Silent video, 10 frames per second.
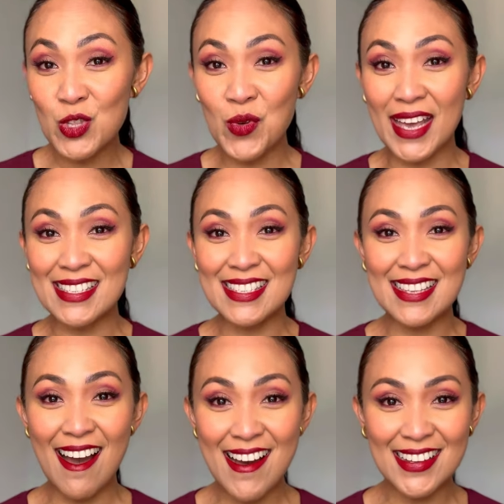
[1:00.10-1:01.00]
to
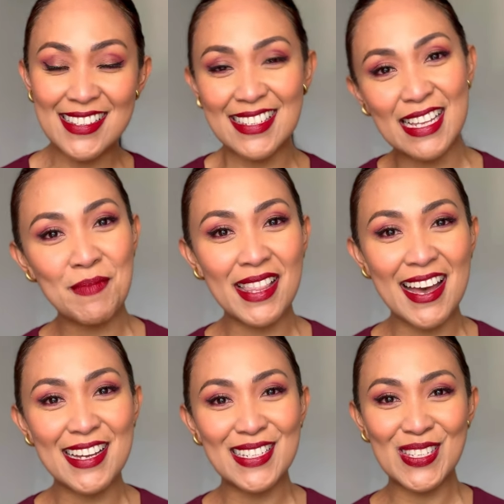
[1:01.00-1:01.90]
Exsence in
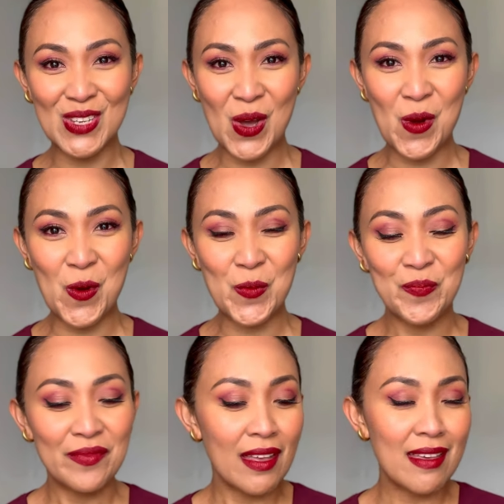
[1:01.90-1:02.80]
Milan. So
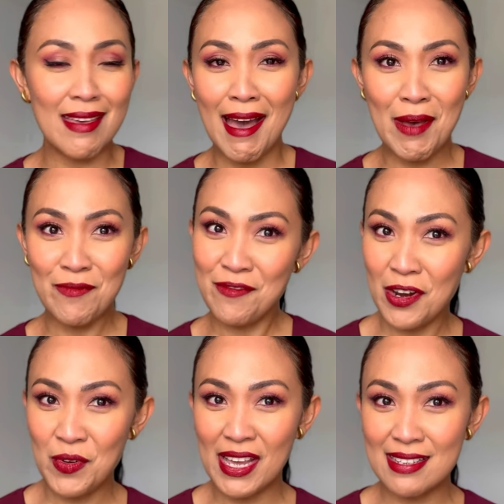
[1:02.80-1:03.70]
yeah, I'm
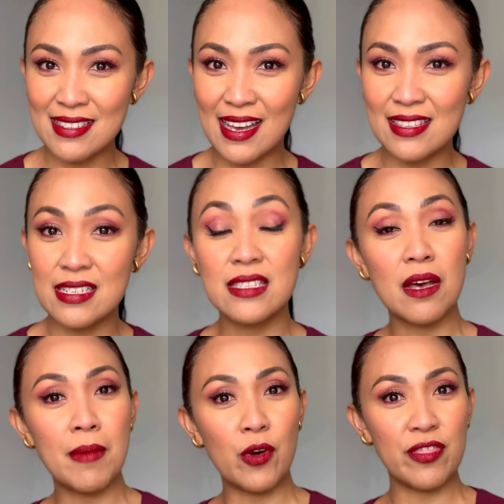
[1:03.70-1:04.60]
very excited
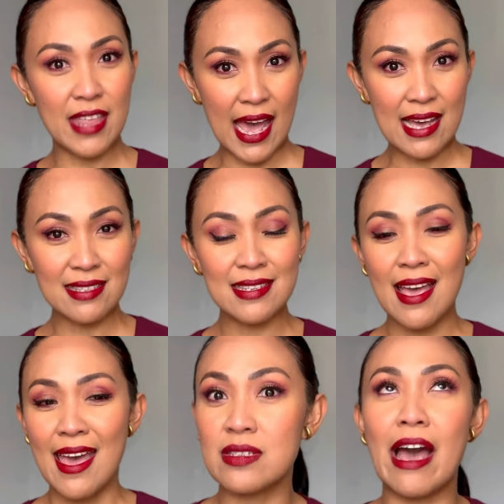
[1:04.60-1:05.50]
about that.
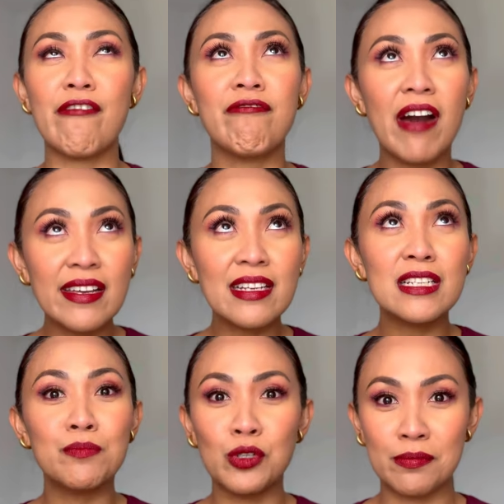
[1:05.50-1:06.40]
I
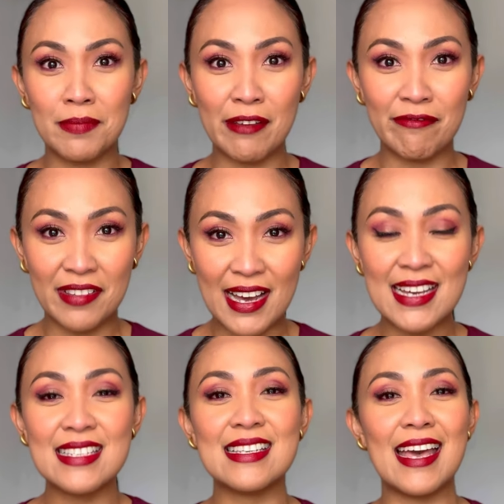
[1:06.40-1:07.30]
finally booked my
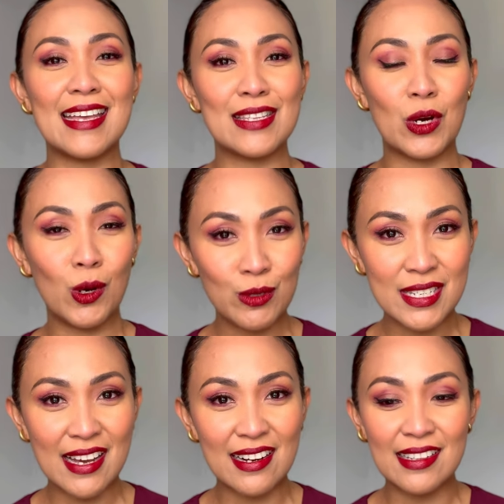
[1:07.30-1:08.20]
flight and
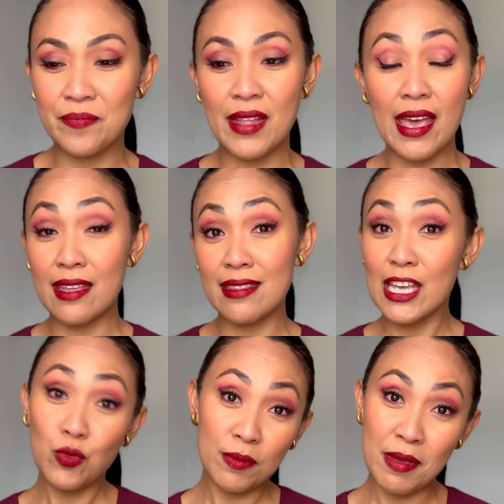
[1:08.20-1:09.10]
hotel, and
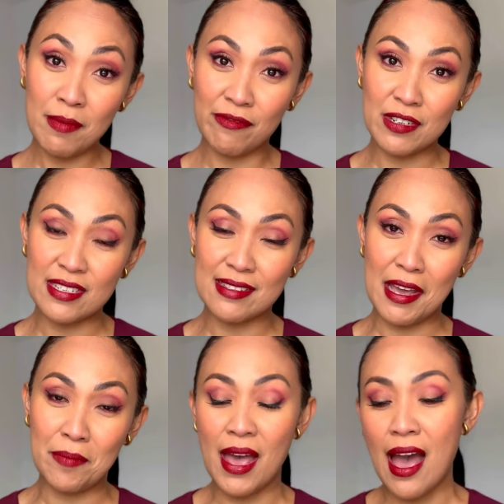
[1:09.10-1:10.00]
it will be my first
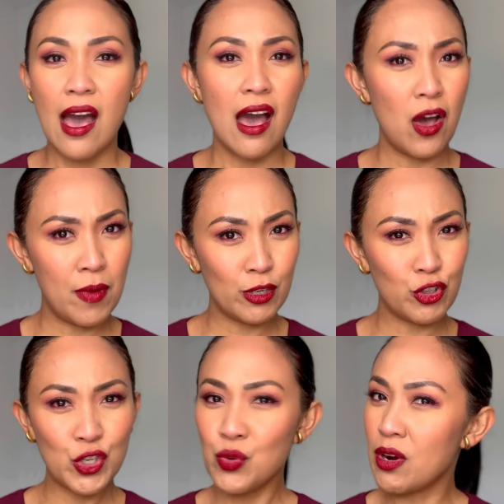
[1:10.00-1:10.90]
time. How
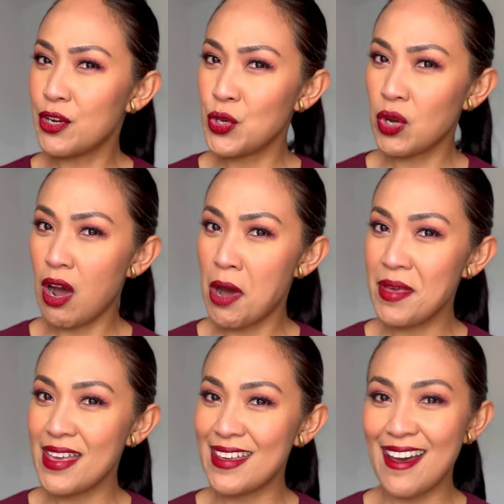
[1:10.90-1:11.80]
about you? Are you
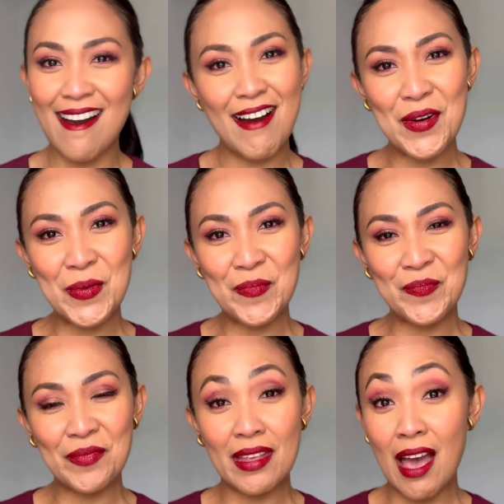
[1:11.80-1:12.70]
coming?
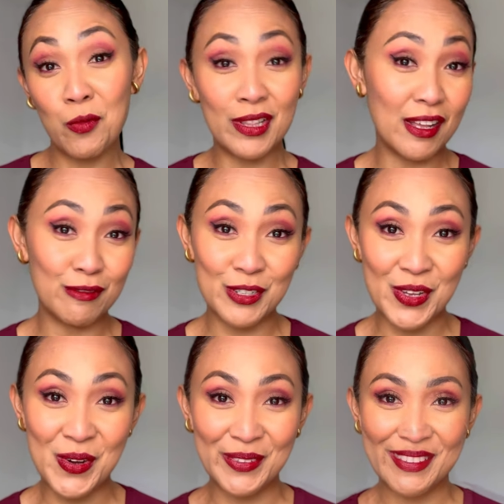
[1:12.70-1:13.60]
Um, yeah, I would love to
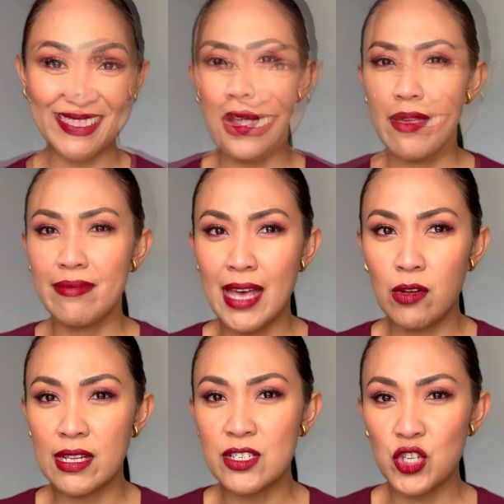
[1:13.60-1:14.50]
know.
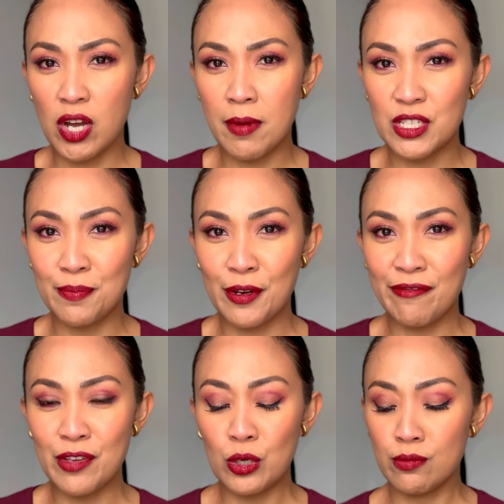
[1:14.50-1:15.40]
Now let's talk about
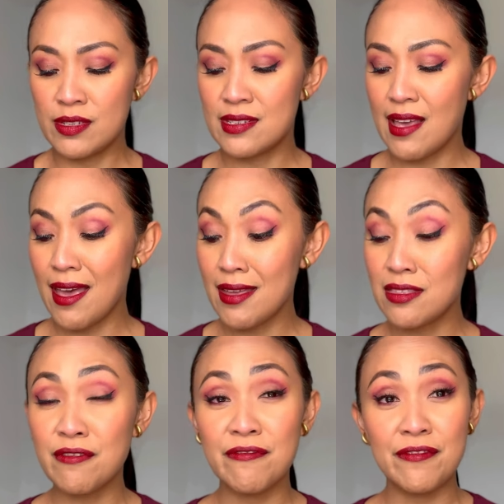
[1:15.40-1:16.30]
perfumes. And
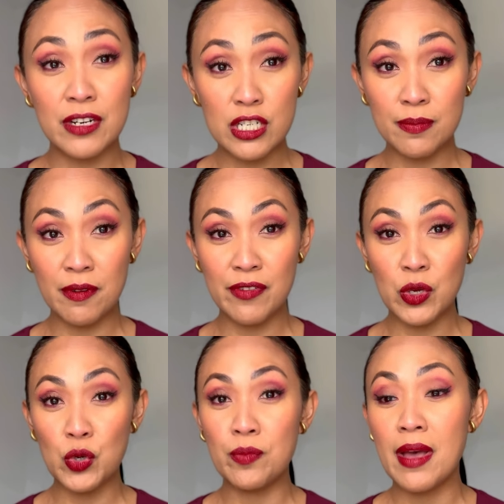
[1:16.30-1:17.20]
the first
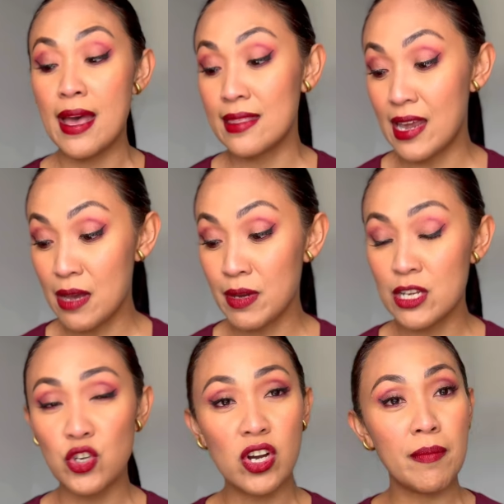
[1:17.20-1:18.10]
perfume that I'm going
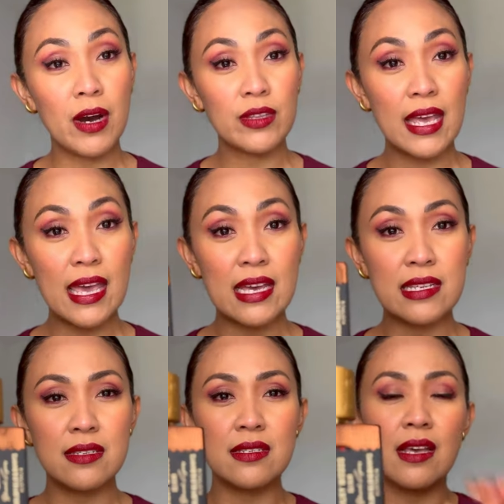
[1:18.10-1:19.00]
to talk about
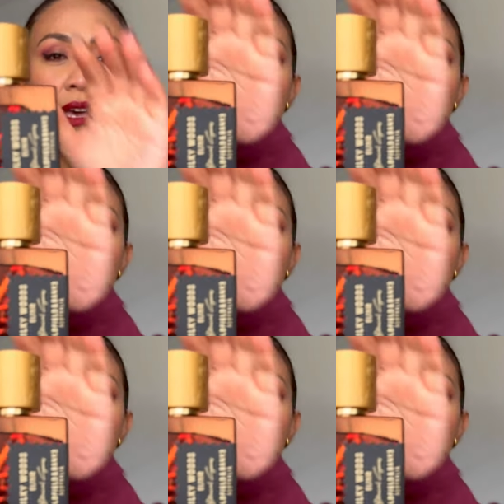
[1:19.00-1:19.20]
is